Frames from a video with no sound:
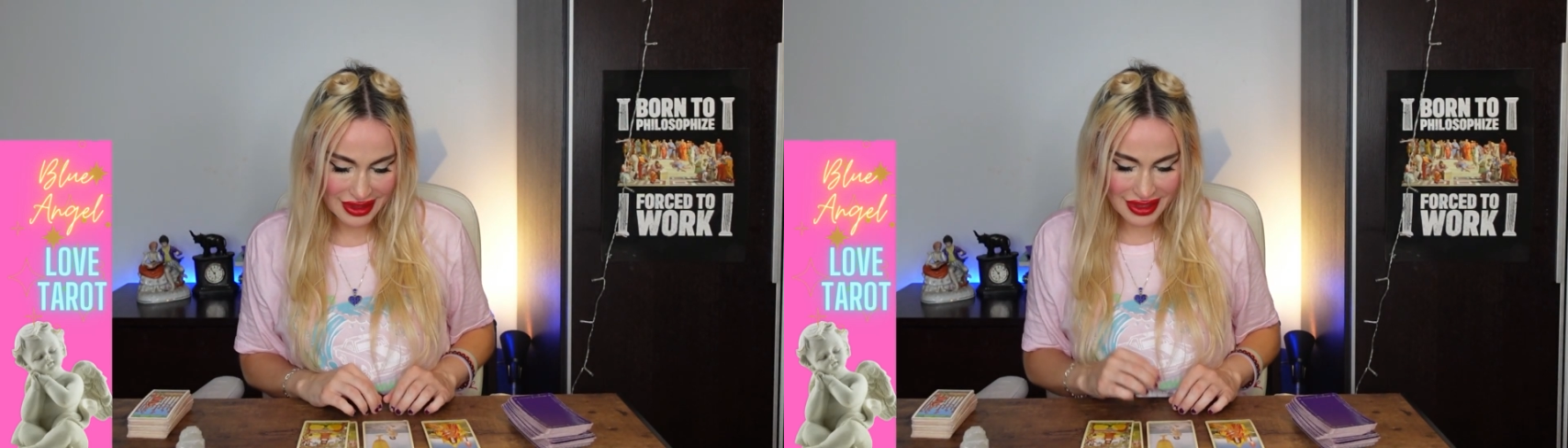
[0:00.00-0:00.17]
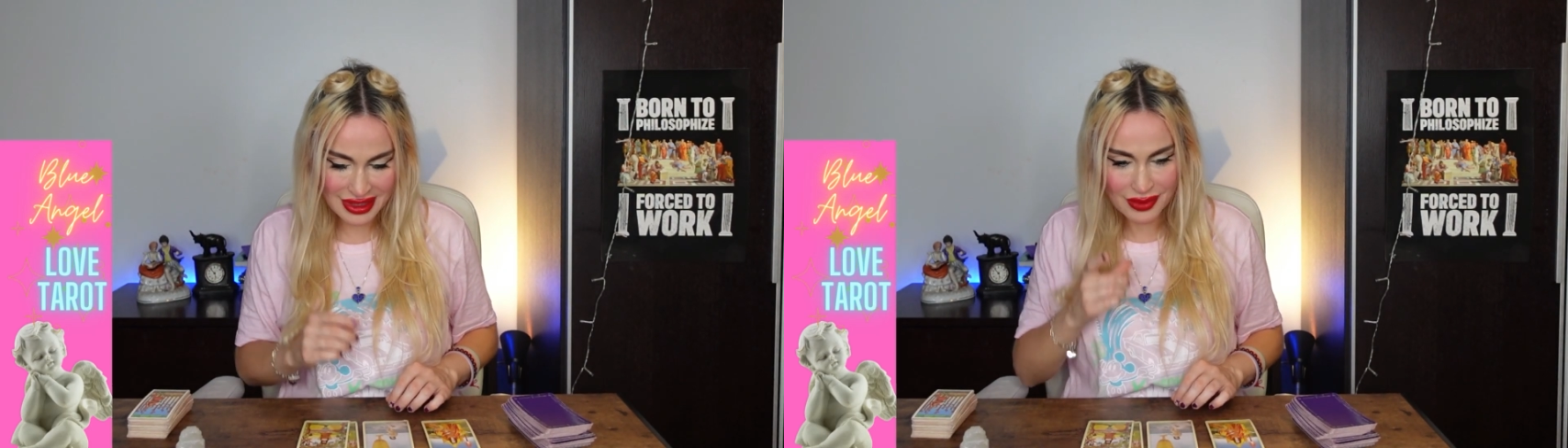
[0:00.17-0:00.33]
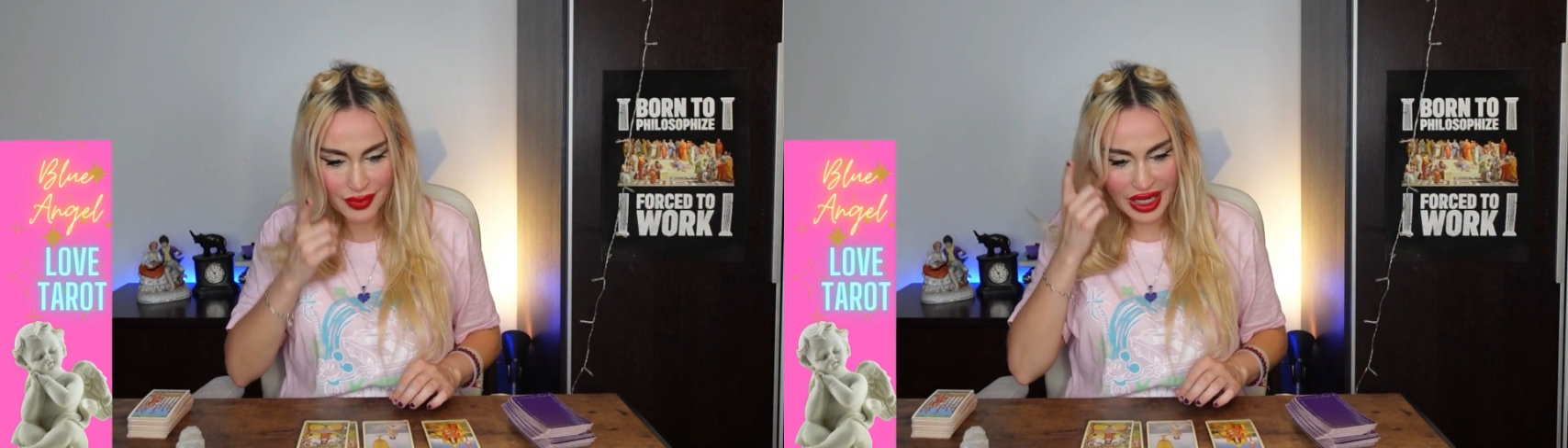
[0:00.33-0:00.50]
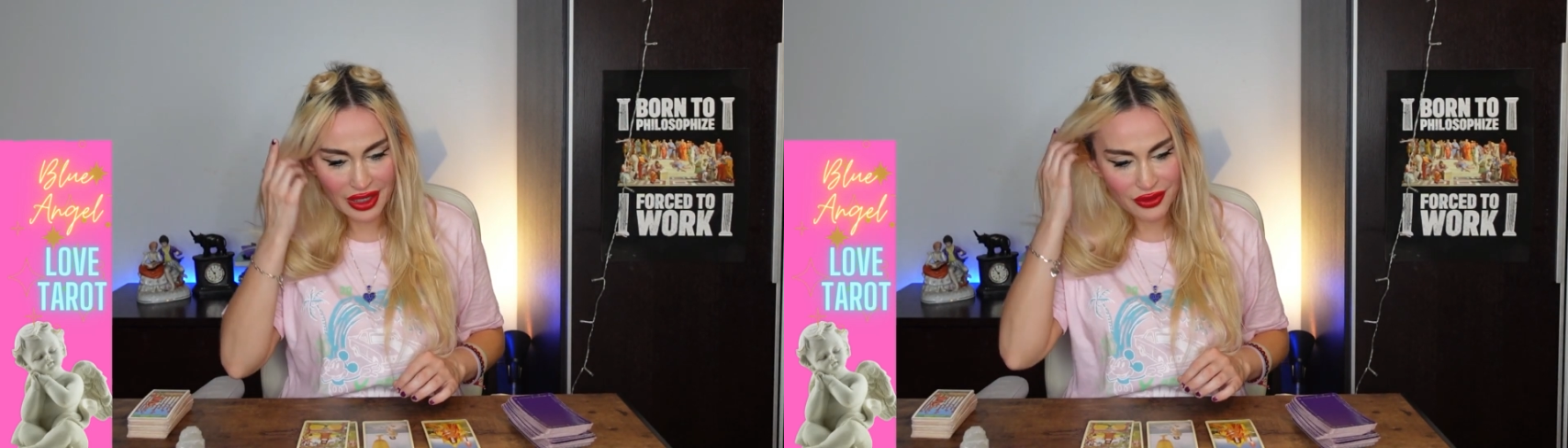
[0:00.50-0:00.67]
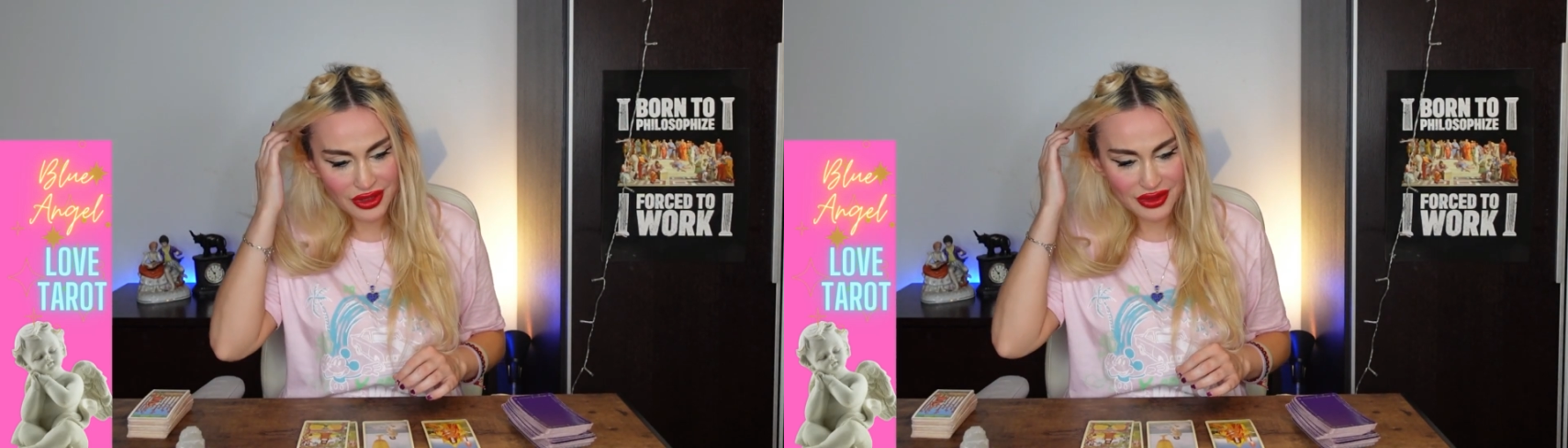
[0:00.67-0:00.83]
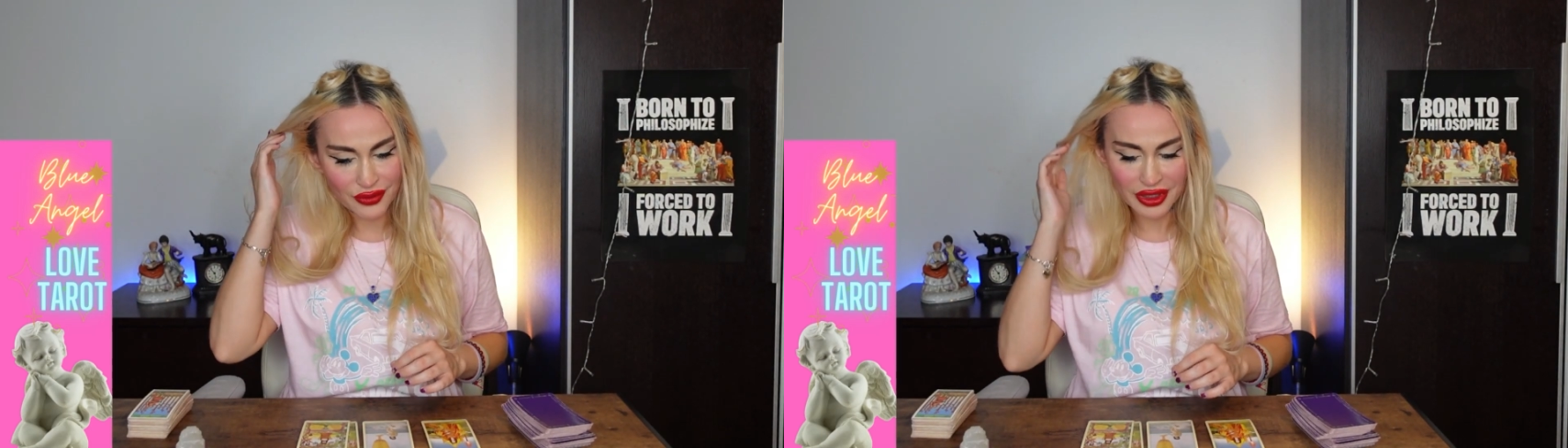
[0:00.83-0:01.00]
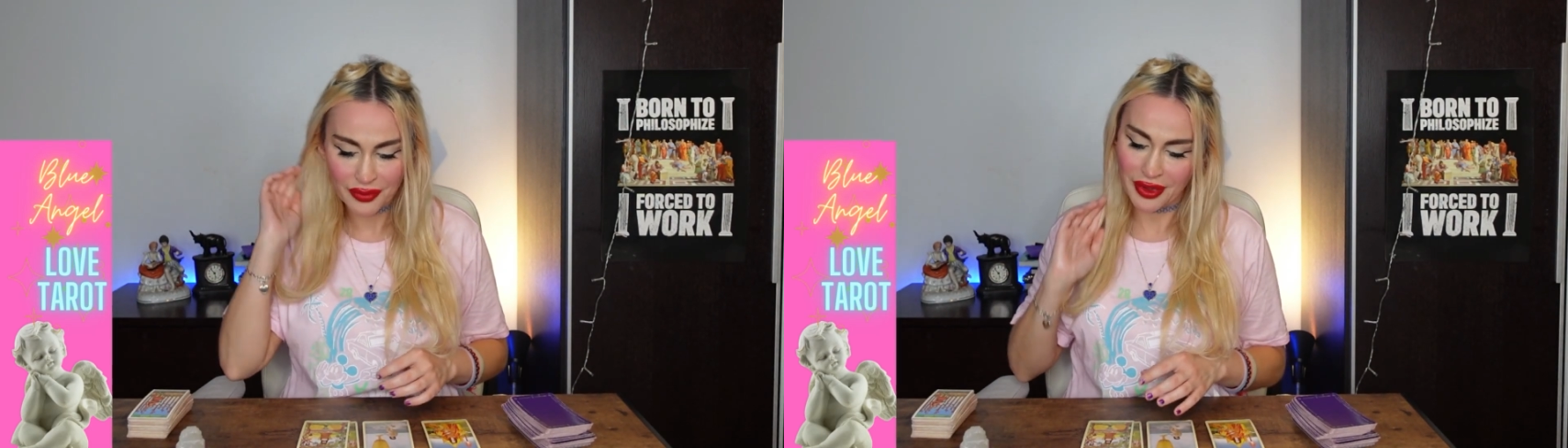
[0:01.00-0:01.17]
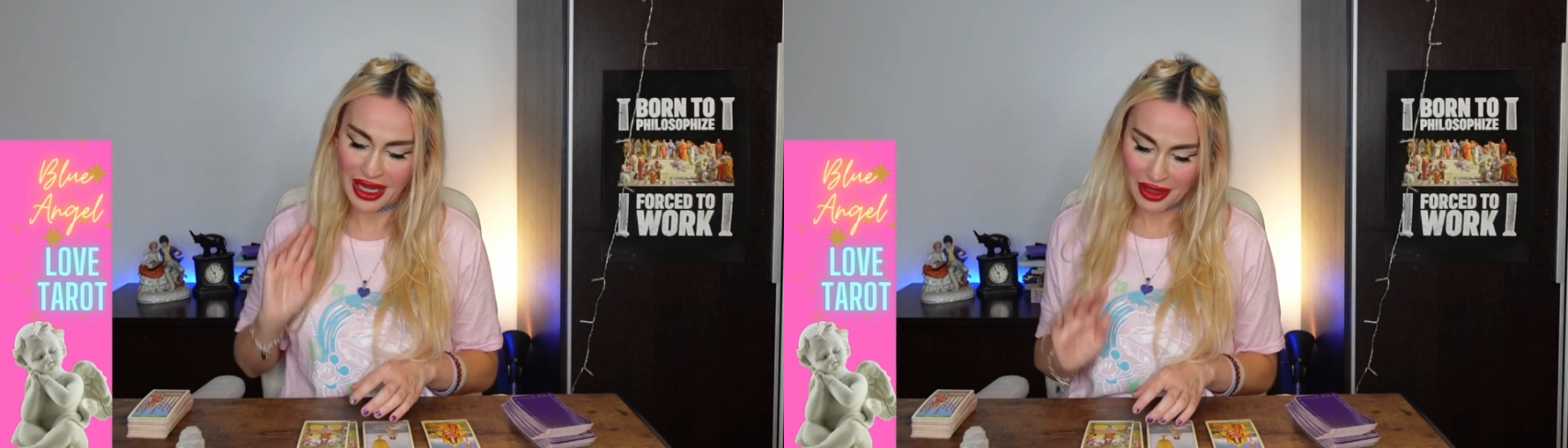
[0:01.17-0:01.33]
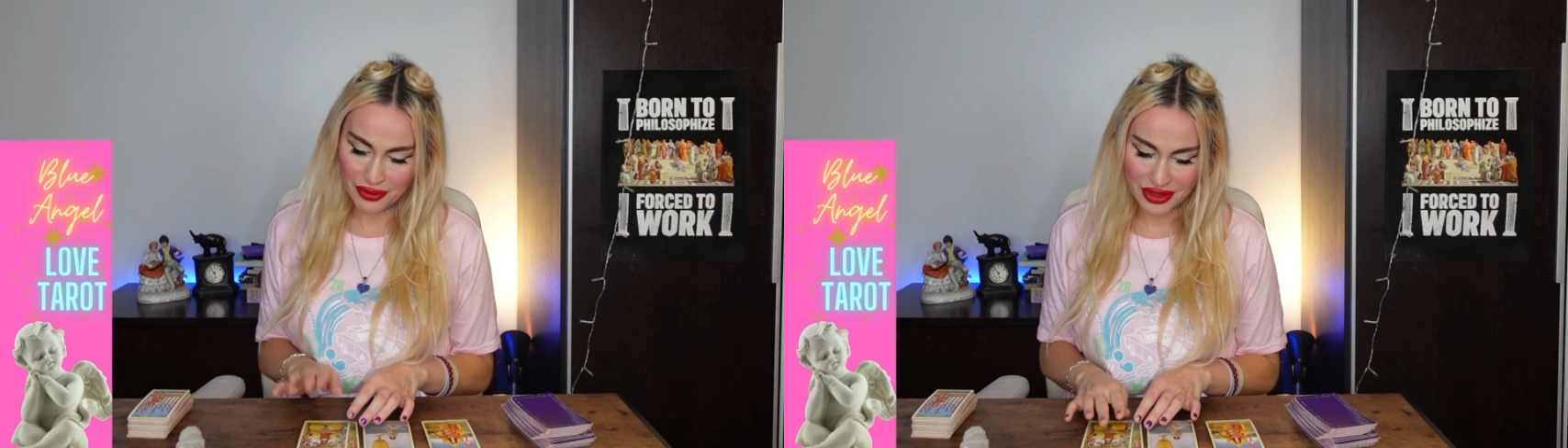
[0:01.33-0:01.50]
It's a power, what a
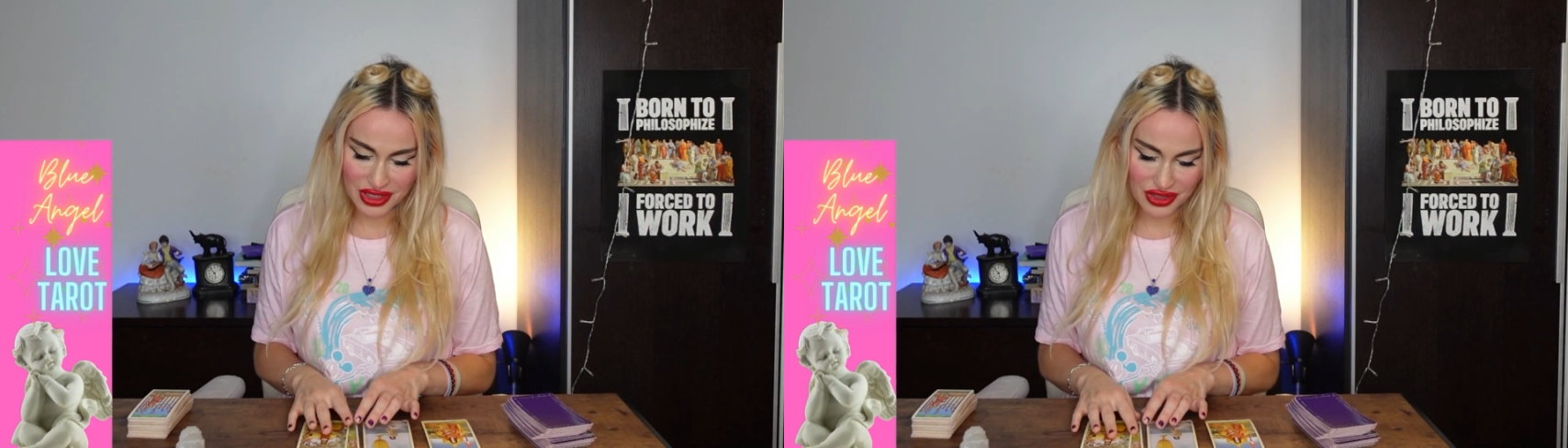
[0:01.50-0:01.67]
power